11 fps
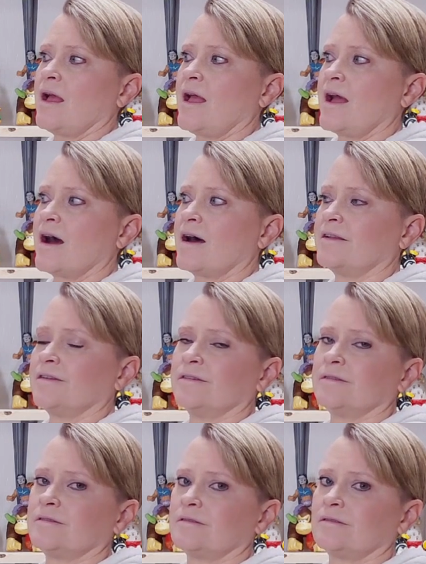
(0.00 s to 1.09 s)

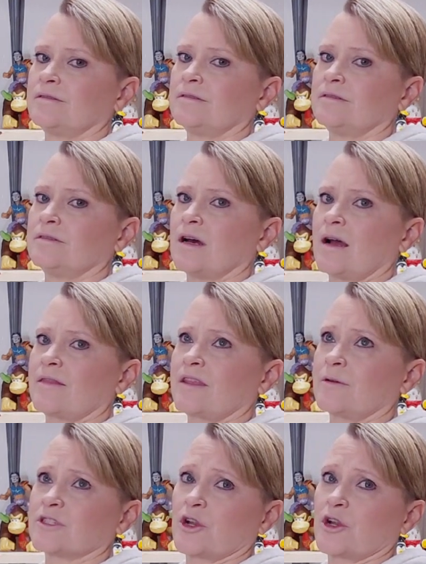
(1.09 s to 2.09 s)
And I think it was